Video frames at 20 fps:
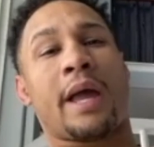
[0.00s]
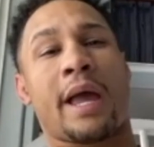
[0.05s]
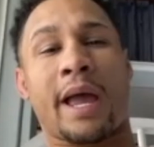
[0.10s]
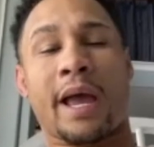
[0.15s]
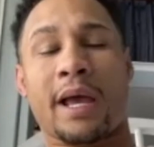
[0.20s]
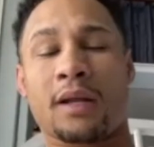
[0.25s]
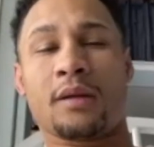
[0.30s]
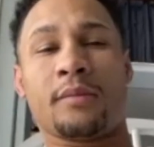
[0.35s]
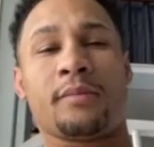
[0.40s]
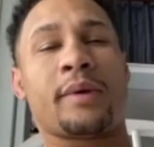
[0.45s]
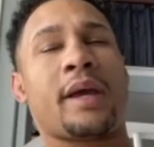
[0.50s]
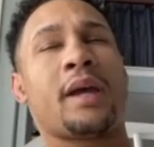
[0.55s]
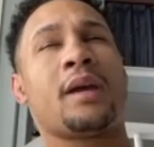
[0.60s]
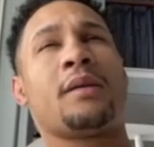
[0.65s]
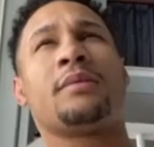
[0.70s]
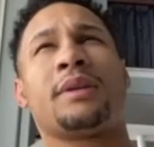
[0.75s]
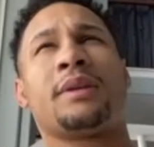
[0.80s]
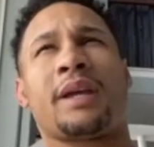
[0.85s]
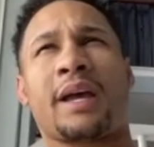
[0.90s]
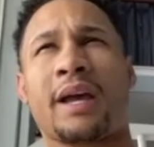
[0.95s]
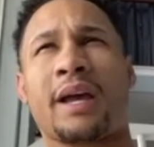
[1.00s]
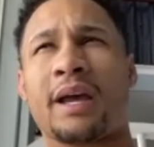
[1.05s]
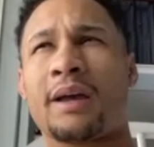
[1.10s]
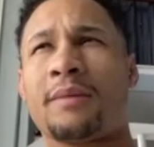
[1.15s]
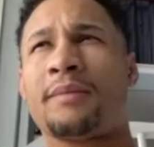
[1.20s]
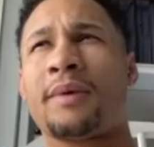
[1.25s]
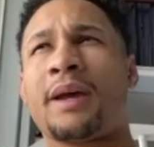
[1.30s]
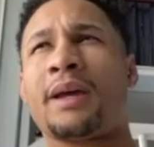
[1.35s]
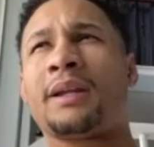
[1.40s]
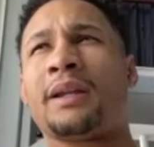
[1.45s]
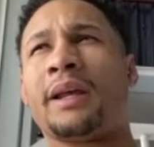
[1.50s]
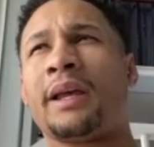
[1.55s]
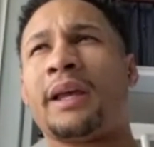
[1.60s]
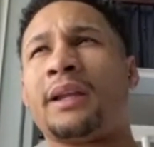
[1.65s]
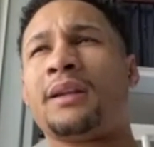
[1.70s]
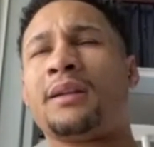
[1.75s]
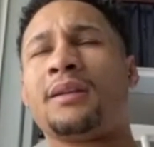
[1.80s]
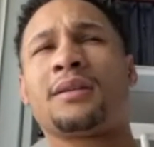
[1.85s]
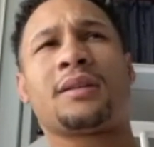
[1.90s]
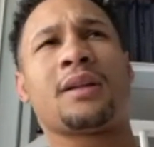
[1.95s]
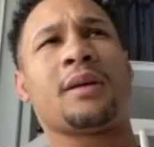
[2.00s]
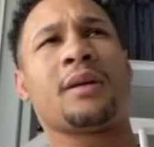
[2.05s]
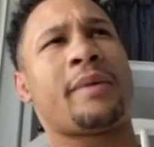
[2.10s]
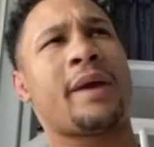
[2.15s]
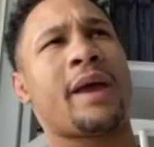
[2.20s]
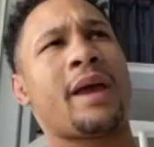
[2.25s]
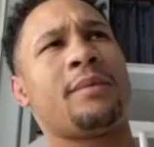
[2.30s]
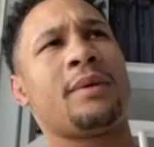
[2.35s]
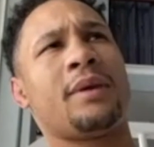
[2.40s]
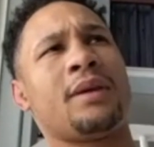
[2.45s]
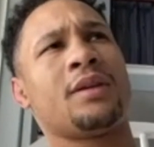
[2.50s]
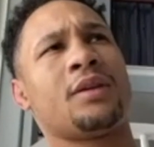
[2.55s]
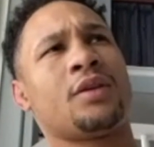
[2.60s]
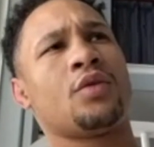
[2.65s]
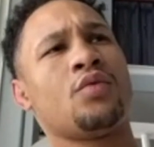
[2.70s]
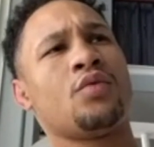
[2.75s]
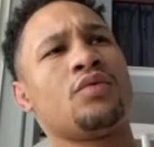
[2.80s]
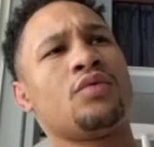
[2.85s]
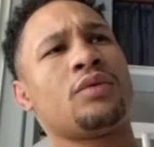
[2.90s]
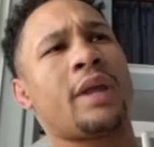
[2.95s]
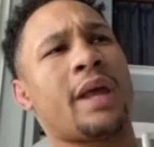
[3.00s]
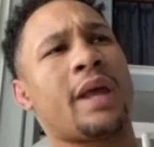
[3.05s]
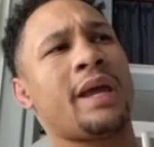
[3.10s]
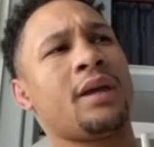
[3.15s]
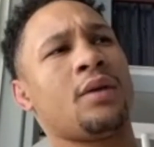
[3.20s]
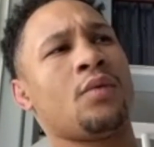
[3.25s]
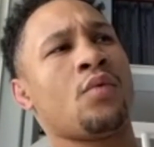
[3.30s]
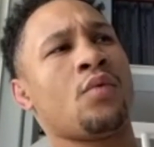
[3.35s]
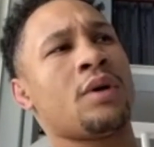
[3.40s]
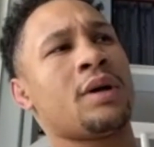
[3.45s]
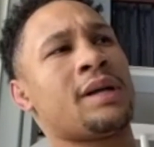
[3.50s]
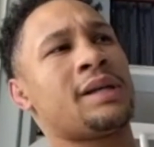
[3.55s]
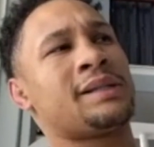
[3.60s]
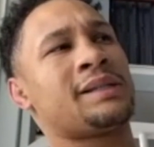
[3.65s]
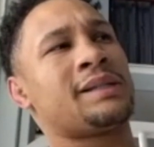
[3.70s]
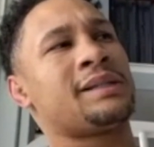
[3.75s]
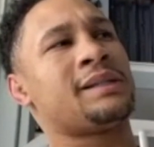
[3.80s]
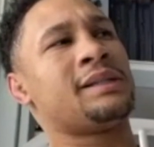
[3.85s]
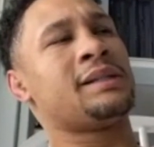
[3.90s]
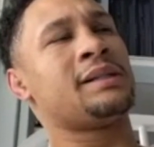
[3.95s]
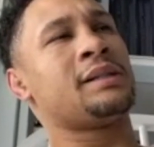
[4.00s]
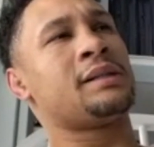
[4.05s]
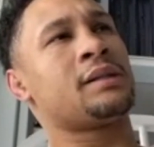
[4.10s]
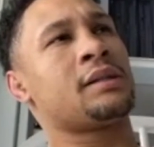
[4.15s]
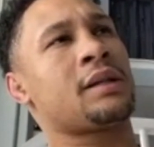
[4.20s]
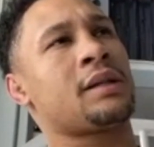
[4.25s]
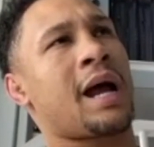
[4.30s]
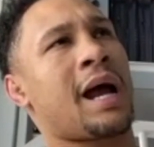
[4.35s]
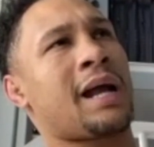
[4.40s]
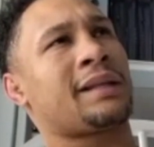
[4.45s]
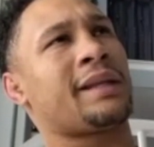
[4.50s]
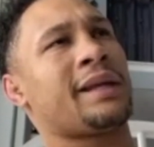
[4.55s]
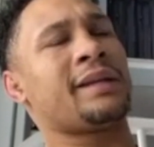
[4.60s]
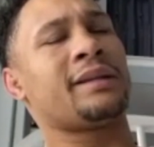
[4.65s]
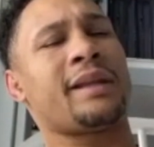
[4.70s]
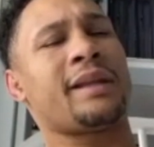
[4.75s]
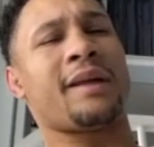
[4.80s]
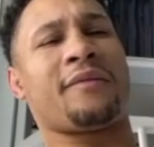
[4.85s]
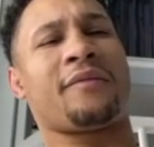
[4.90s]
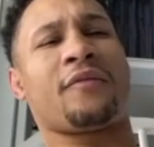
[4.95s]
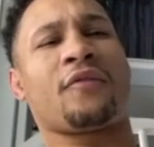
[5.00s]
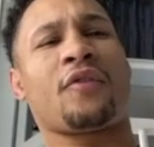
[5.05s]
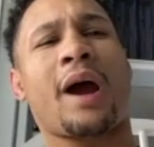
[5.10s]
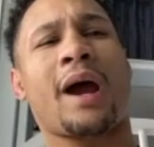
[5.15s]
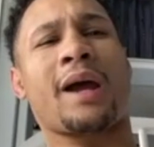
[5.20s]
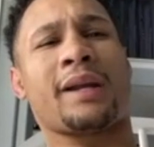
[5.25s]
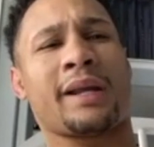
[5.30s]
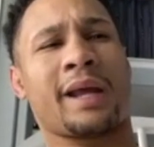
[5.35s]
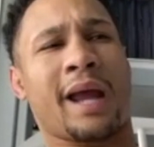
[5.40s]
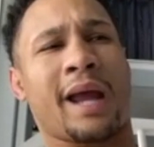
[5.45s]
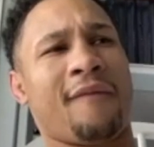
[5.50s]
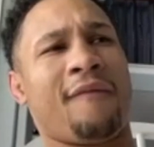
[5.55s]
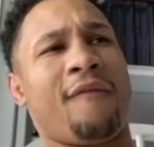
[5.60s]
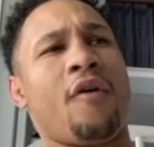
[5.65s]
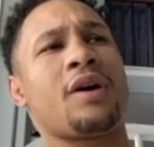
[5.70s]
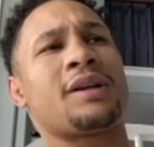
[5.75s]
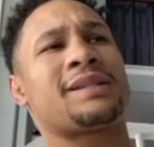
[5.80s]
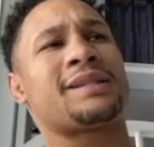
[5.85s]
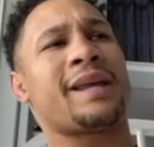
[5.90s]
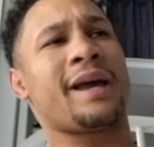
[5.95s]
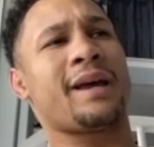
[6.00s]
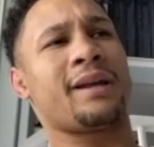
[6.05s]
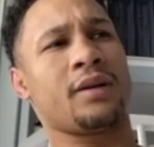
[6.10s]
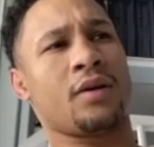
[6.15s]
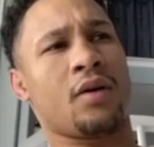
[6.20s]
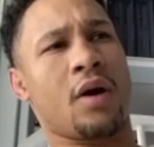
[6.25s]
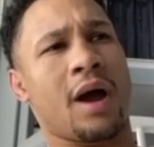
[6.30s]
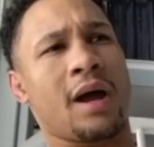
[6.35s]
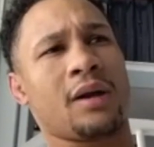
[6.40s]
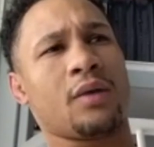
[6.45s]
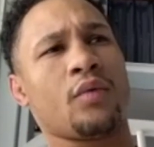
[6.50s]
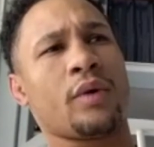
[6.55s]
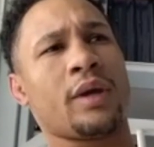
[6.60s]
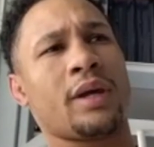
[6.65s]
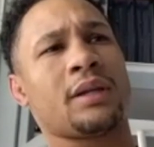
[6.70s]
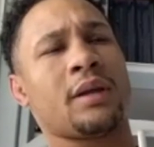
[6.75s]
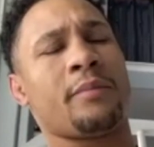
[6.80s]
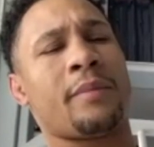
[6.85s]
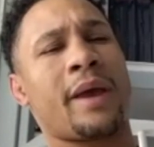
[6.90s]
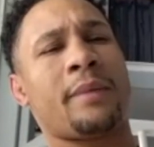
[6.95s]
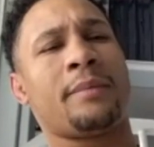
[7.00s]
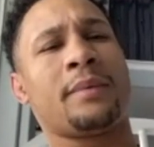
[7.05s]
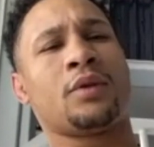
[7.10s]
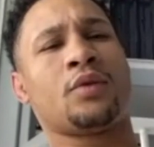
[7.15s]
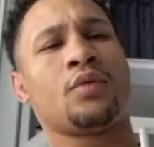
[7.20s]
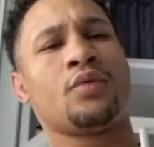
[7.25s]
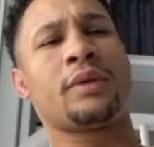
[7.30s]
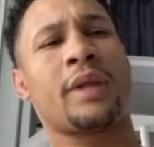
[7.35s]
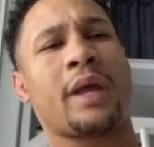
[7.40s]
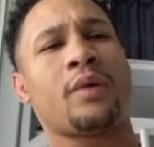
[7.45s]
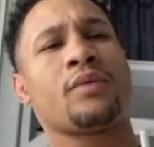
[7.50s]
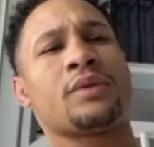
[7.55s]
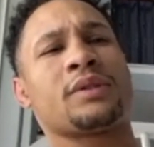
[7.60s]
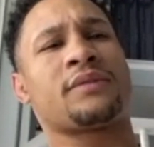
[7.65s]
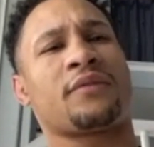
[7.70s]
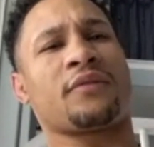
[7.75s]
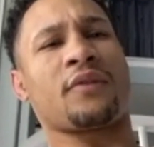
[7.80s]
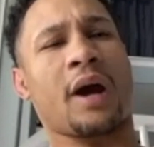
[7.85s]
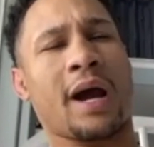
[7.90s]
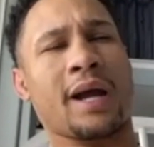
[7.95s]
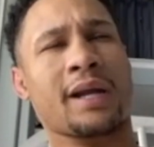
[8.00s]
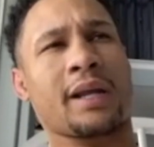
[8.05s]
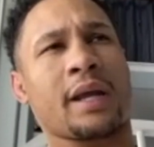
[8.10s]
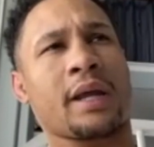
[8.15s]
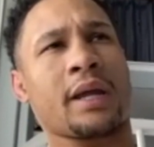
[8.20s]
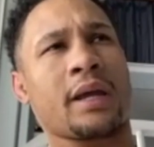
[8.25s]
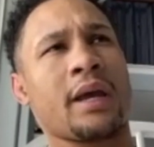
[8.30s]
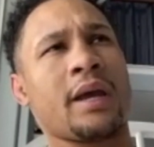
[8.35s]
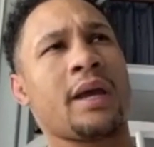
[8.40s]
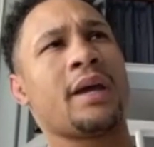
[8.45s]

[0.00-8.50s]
Had the baby, yeah, man. And look, the baby due date was, I think that Friday. I fought Saturday on Halloween. The baby due date was Friday.